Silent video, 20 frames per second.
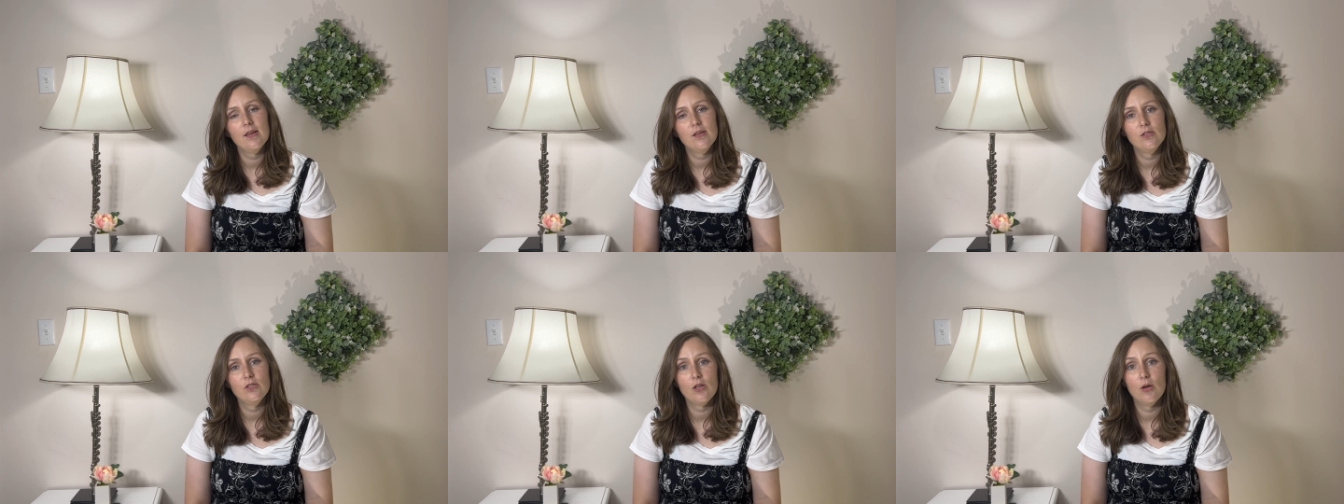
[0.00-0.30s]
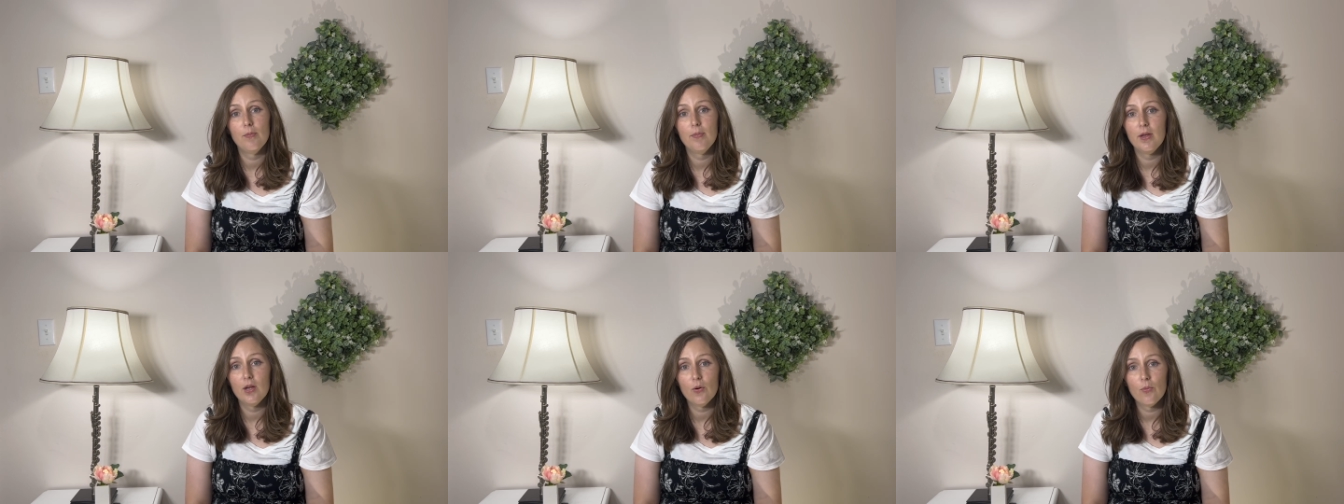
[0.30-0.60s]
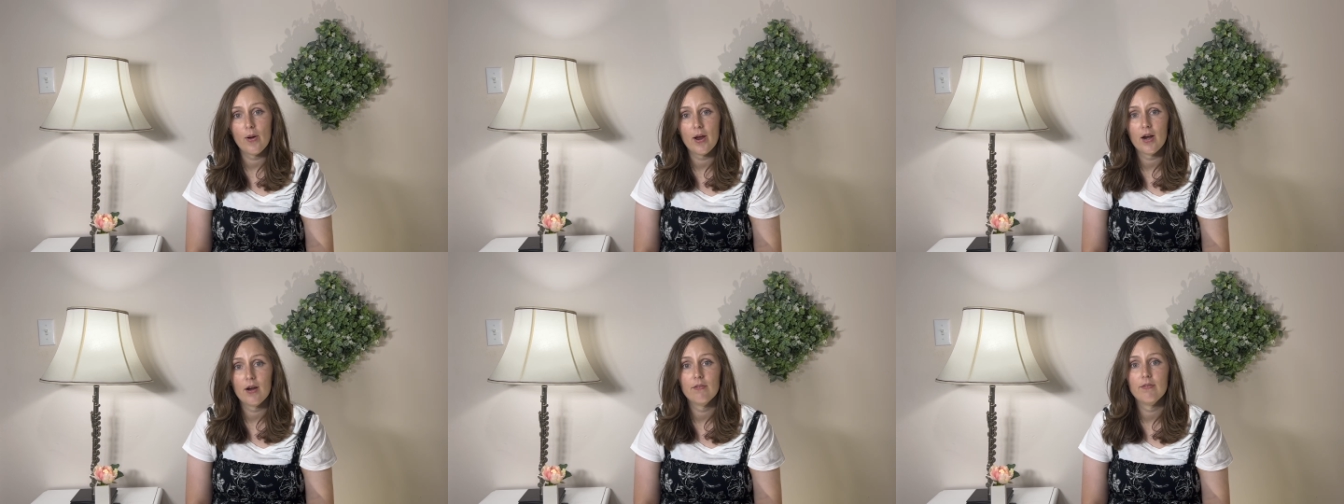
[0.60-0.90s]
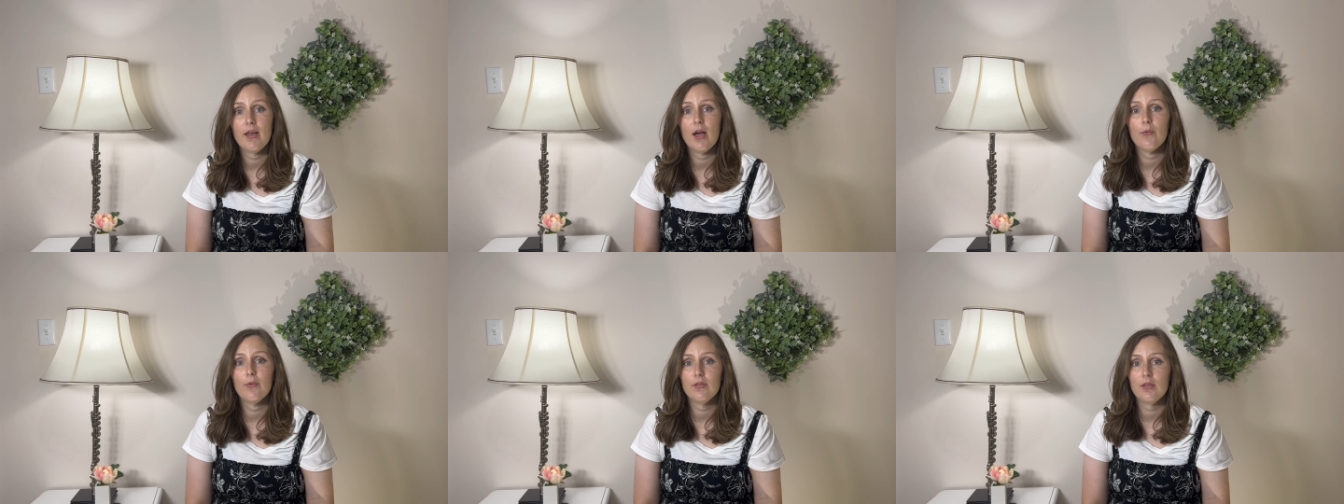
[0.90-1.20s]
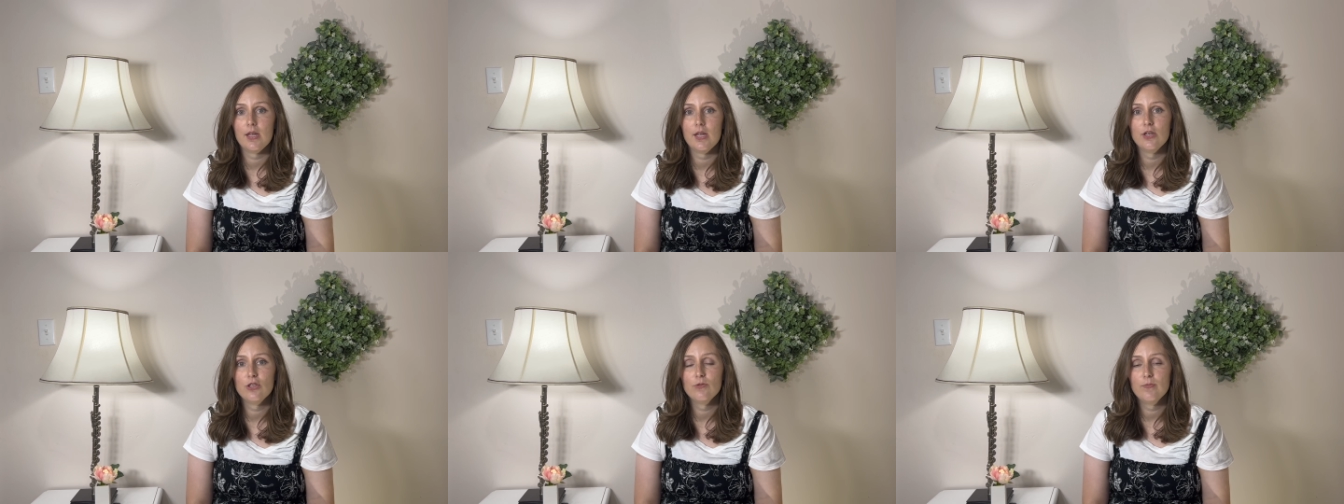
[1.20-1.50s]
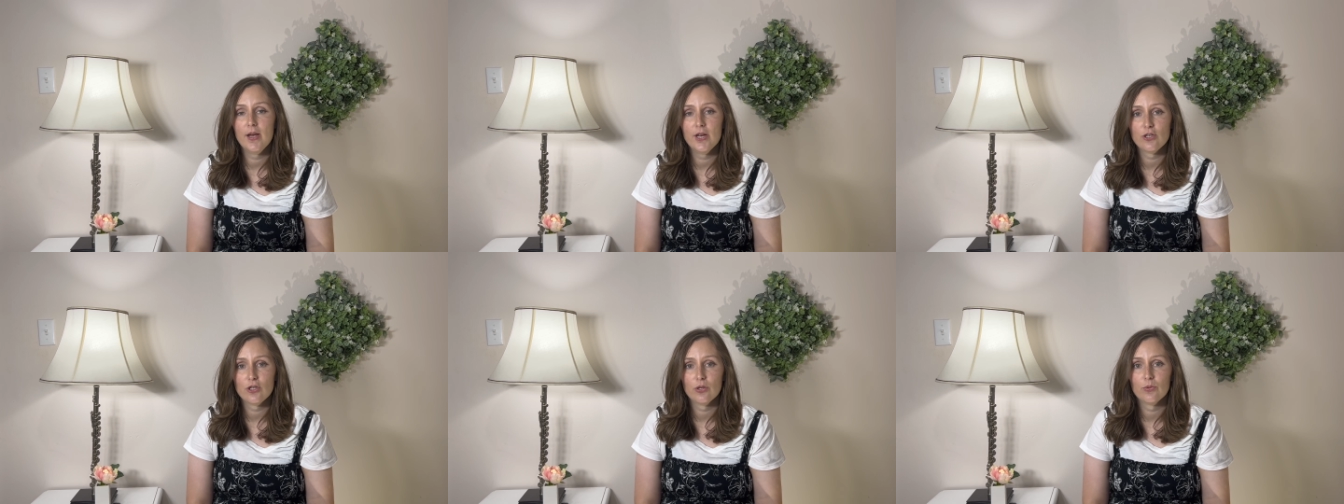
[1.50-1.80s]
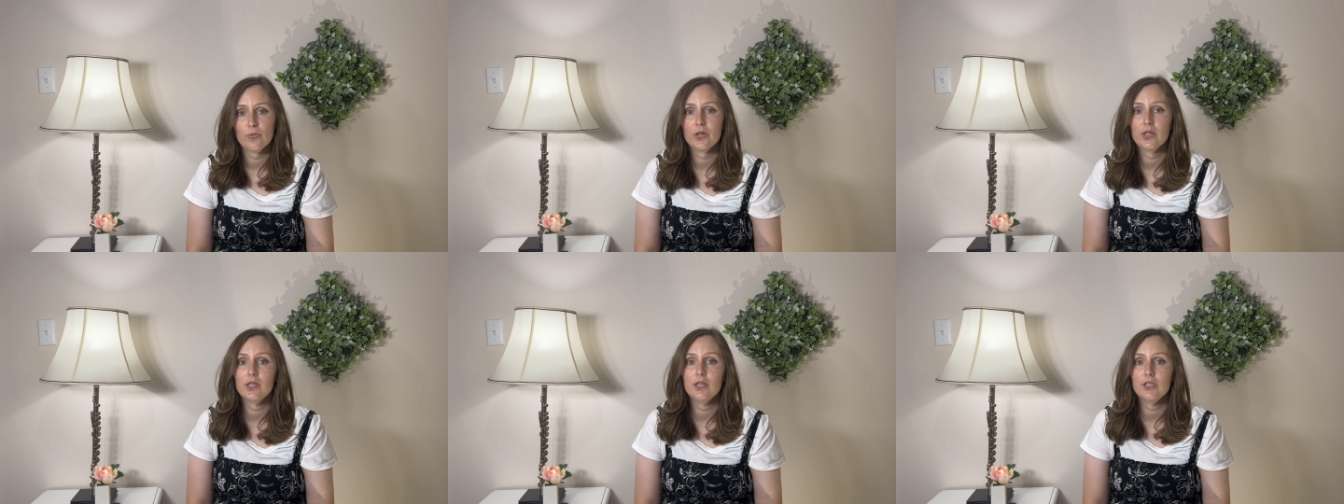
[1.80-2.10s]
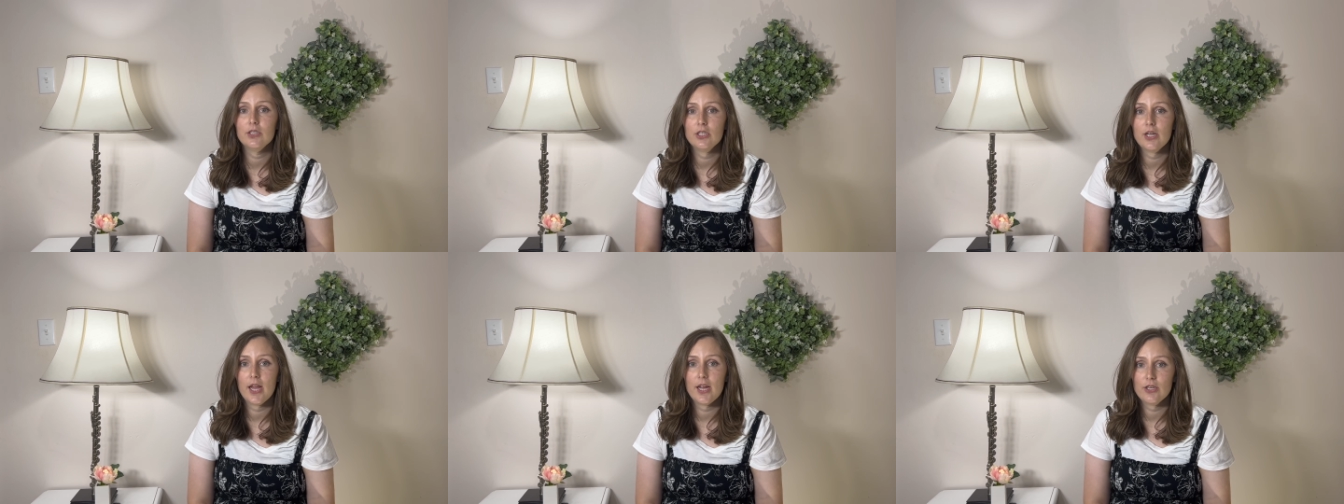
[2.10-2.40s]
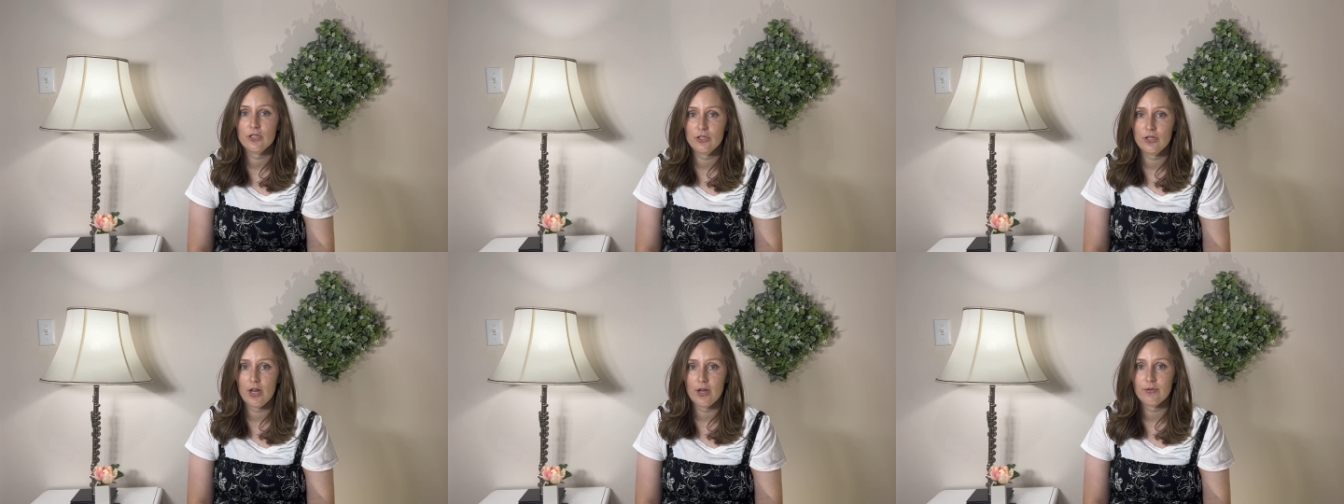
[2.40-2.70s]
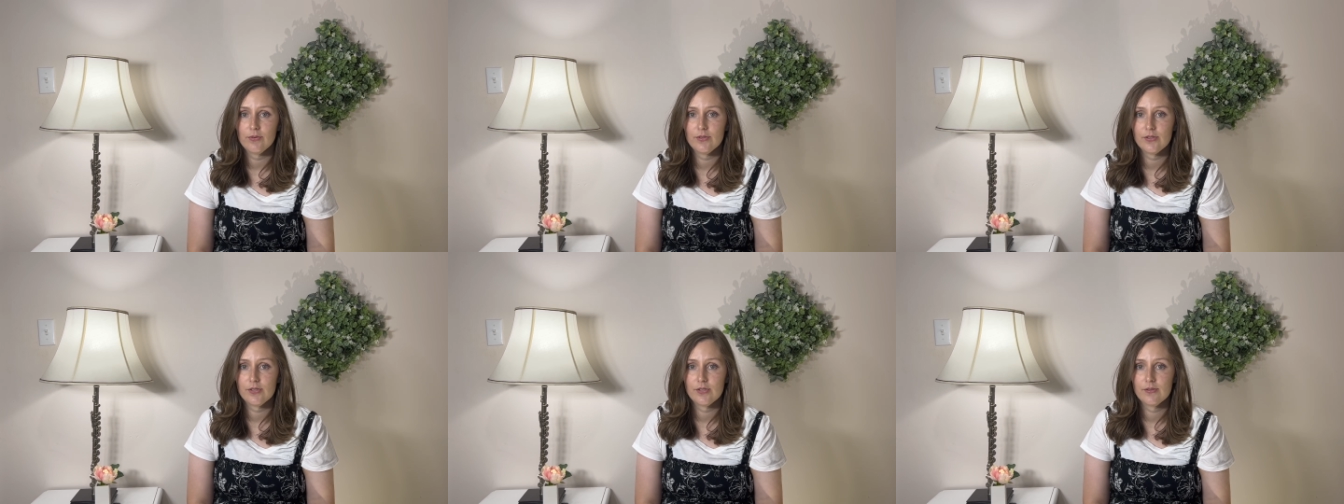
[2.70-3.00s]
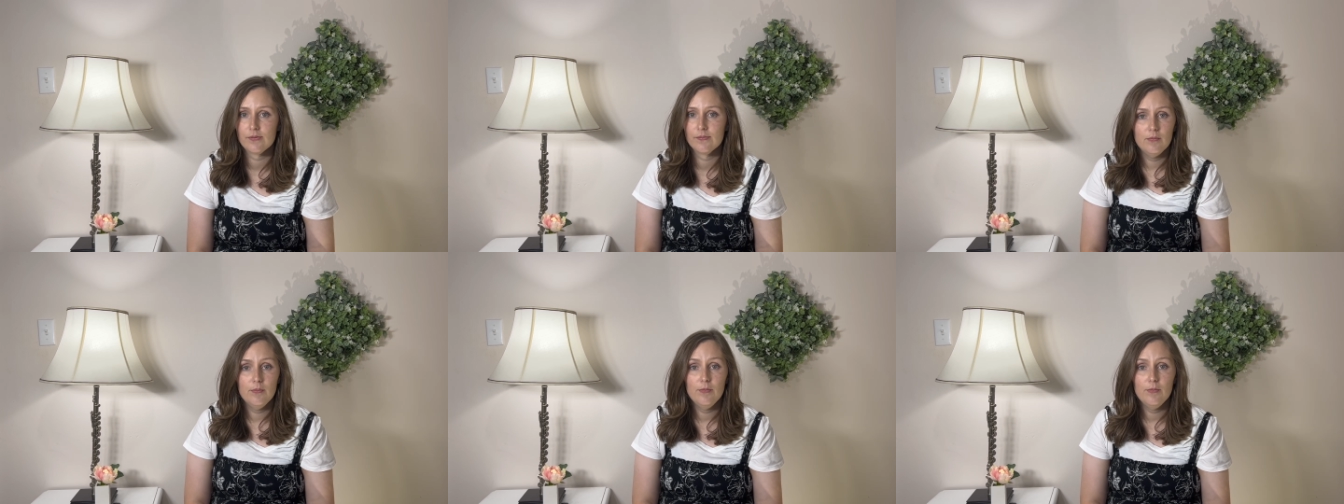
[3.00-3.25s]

So be aware of that with each measure. We're going to change notes.